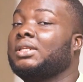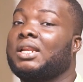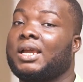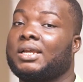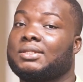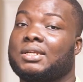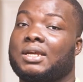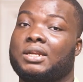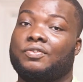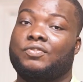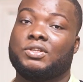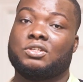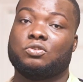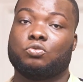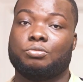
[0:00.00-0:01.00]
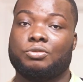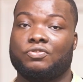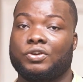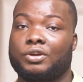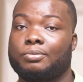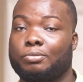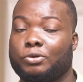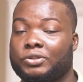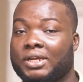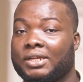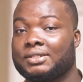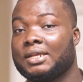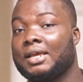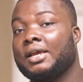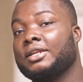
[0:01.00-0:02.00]
lights and everything will be very
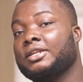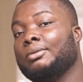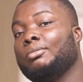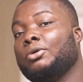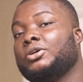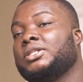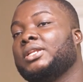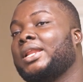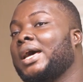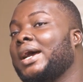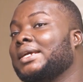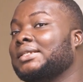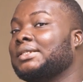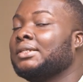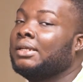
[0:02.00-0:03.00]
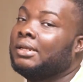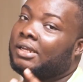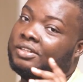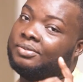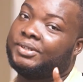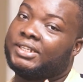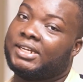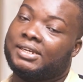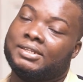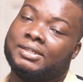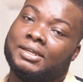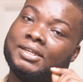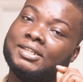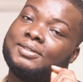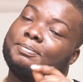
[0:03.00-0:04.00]
important. The more the lights,
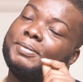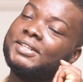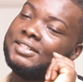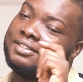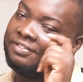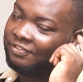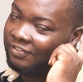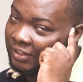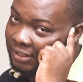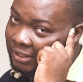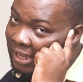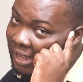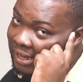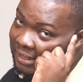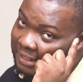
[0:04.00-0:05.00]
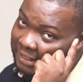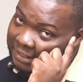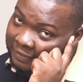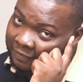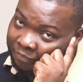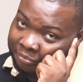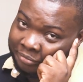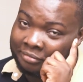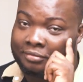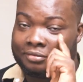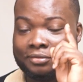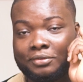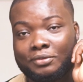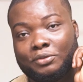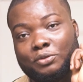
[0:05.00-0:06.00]
specifically
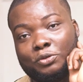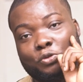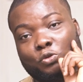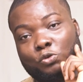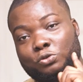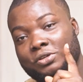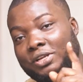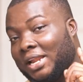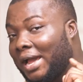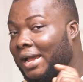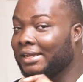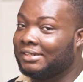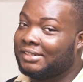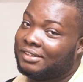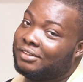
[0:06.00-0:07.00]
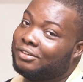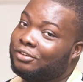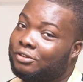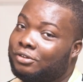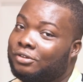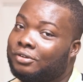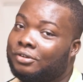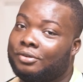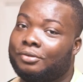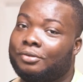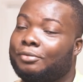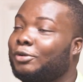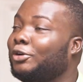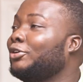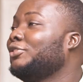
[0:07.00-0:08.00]
good light
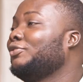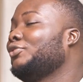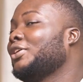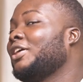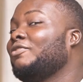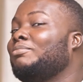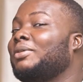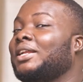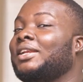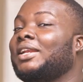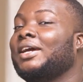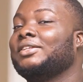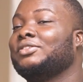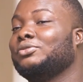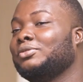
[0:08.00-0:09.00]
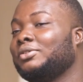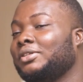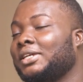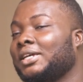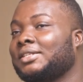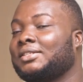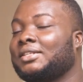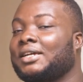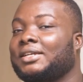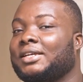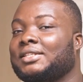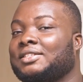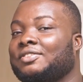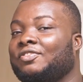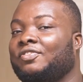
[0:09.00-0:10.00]
Because if you have bad light, you will start
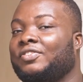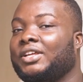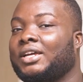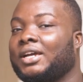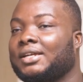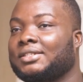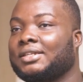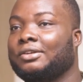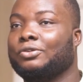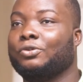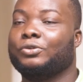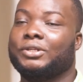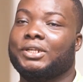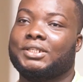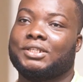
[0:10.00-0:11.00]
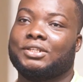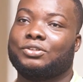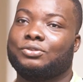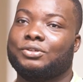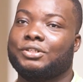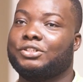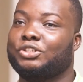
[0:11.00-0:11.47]
getting flickers and unnecessary